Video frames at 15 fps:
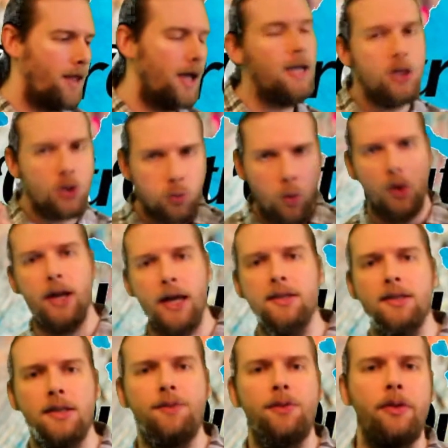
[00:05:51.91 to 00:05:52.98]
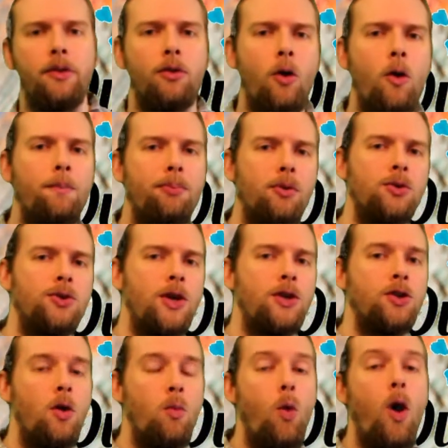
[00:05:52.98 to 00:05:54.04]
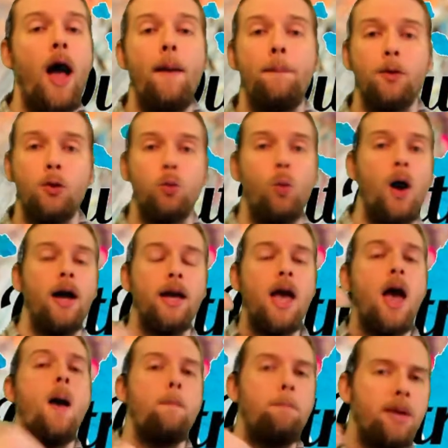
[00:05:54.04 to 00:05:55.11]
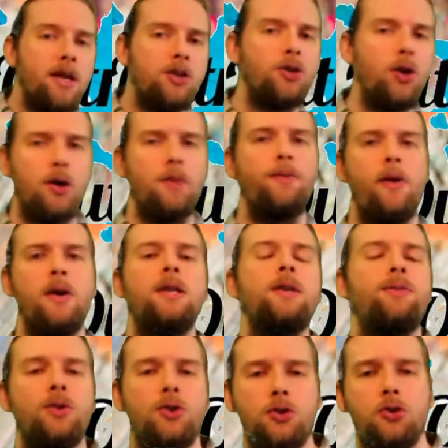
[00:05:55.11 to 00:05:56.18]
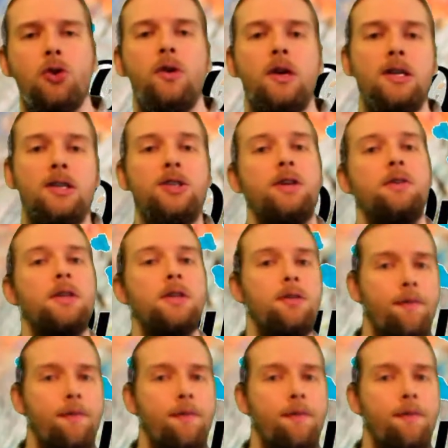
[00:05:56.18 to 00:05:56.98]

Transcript: Each one has a different thought process on what happened, why, based on a very different story and series of